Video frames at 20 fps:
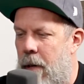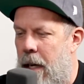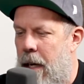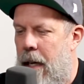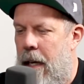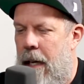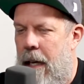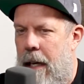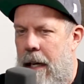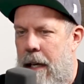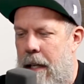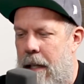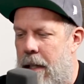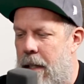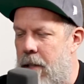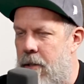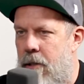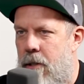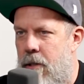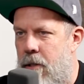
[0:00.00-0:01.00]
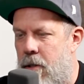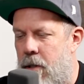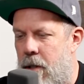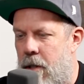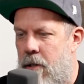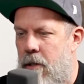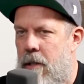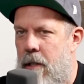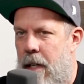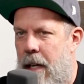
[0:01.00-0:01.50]
Right. And this is
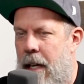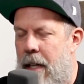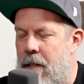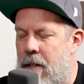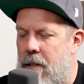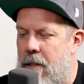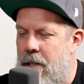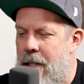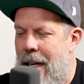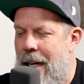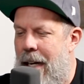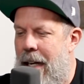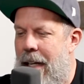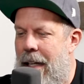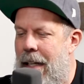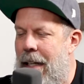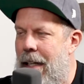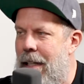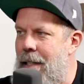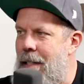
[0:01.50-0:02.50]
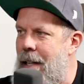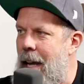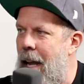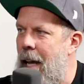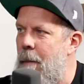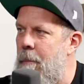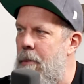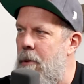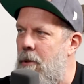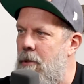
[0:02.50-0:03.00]
just, it's setting an
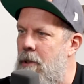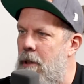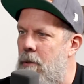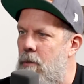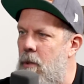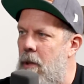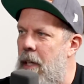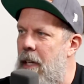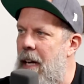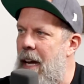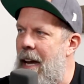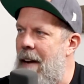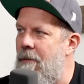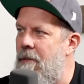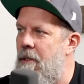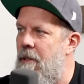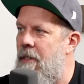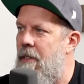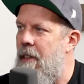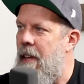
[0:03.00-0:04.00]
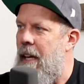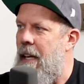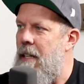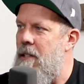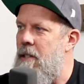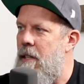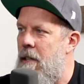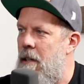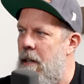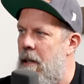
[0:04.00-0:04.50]
example to run after
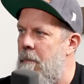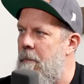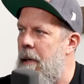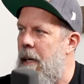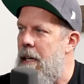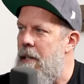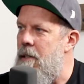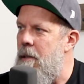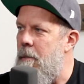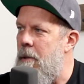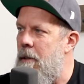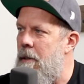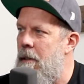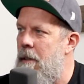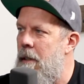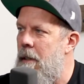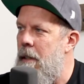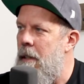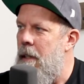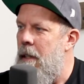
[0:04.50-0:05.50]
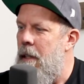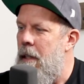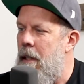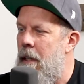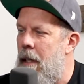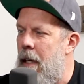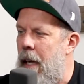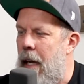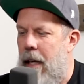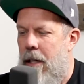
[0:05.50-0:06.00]
things that are impossible.
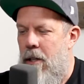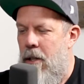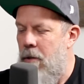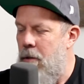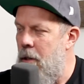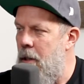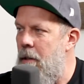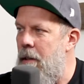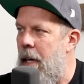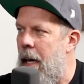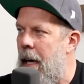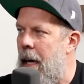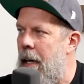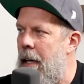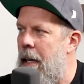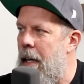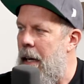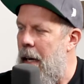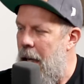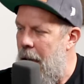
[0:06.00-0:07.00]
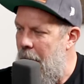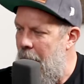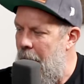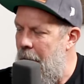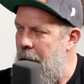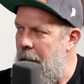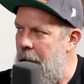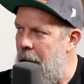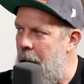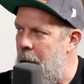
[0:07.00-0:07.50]
And you do that. And I
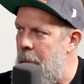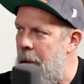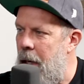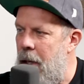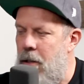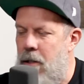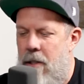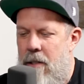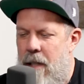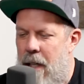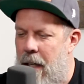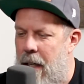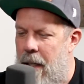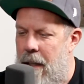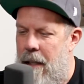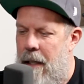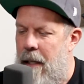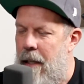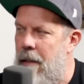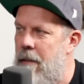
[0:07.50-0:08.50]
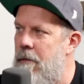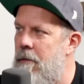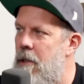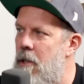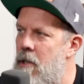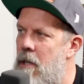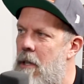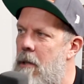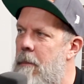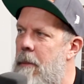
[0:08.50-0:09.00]
like that about you. Just anything.
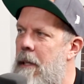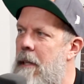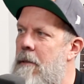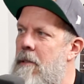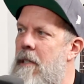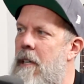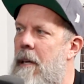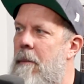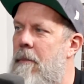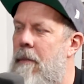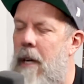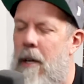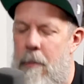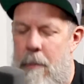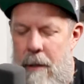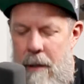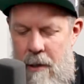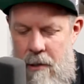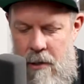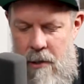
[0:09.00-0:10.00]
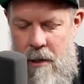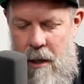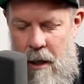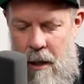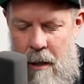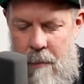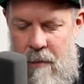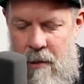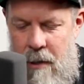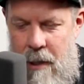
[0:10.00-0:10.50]
Just open us up. Open the
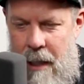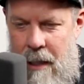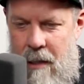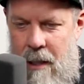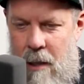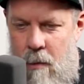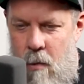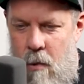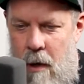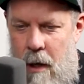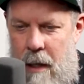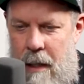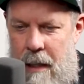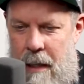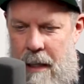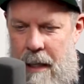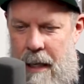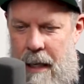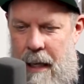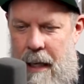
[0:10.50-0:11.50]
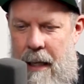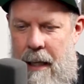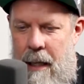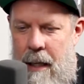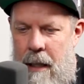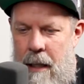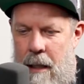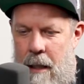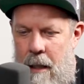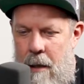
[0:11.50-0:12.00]
Psalm 61 today
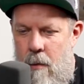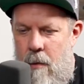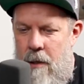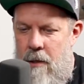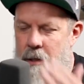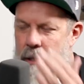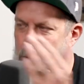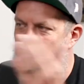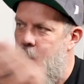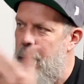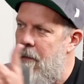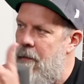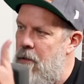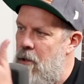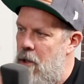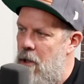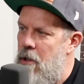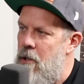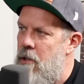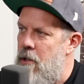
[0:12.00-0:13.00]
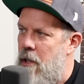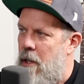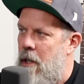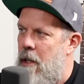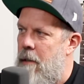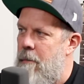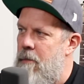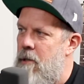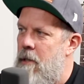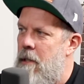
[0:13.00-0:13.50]
with some of your
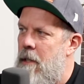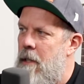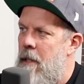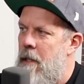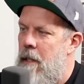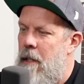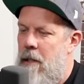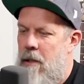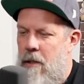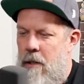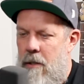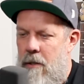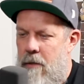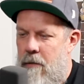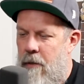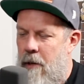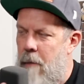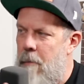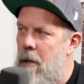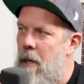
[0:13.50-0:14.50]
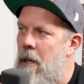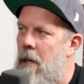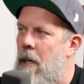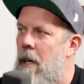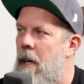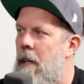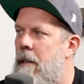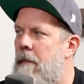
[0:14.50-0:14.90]
Psalms just from your heart.